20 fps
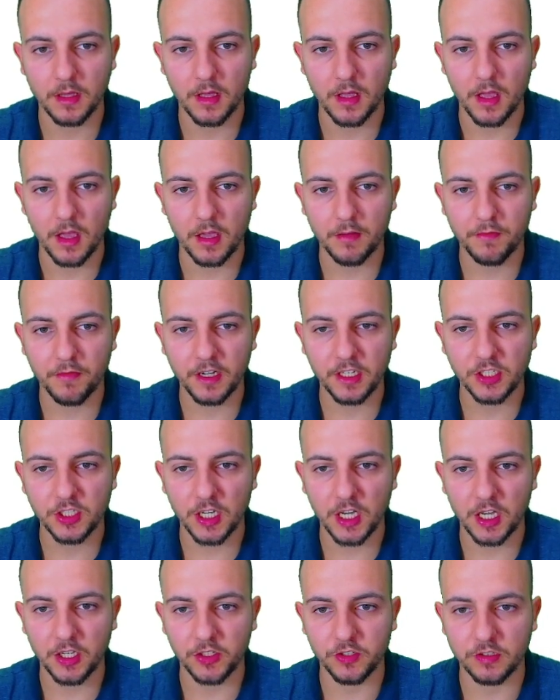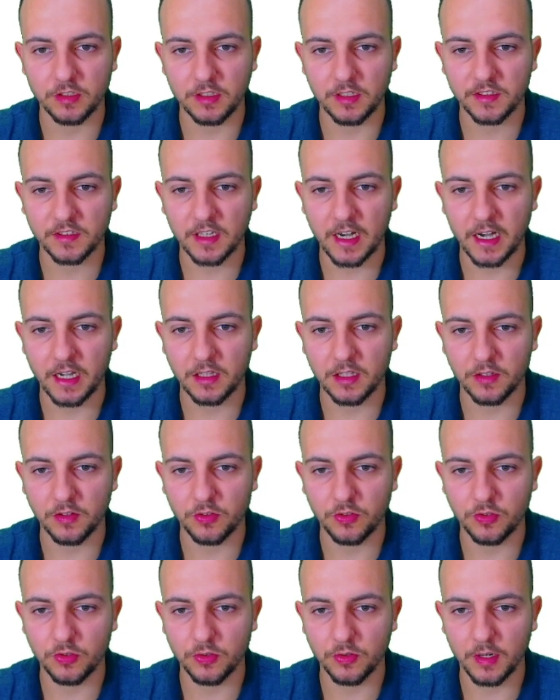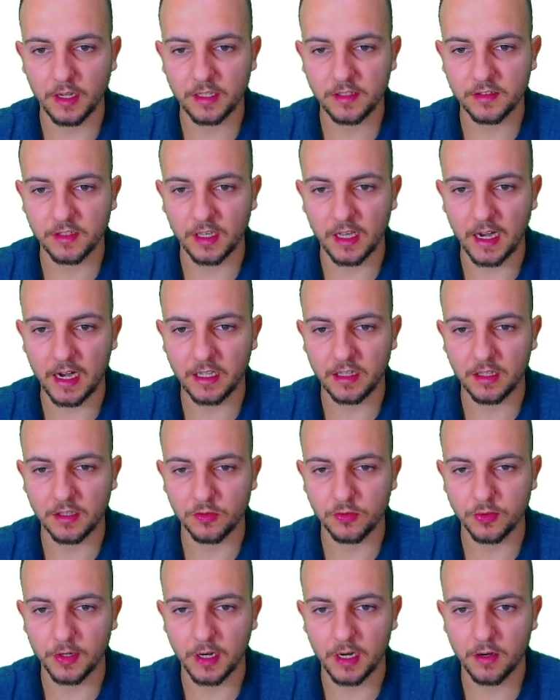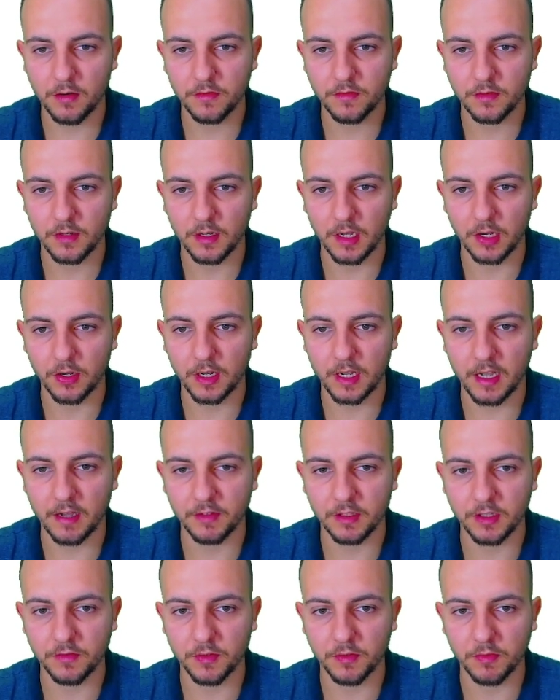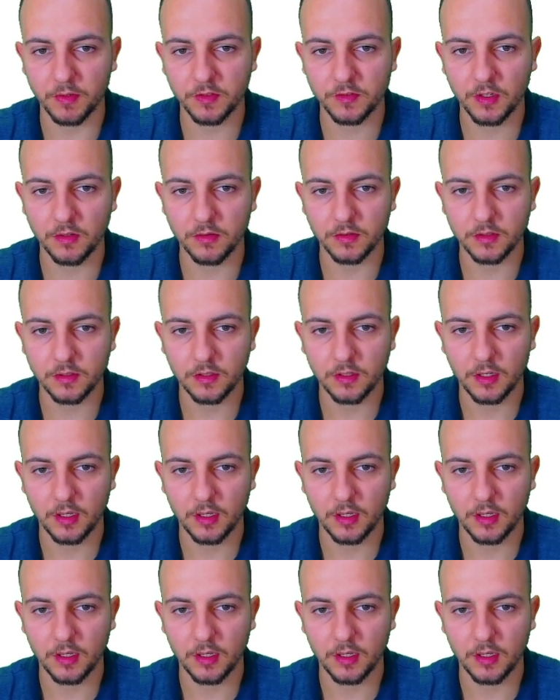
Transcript: If I change this item to, let's say, item 12, I'm gonna have a different result.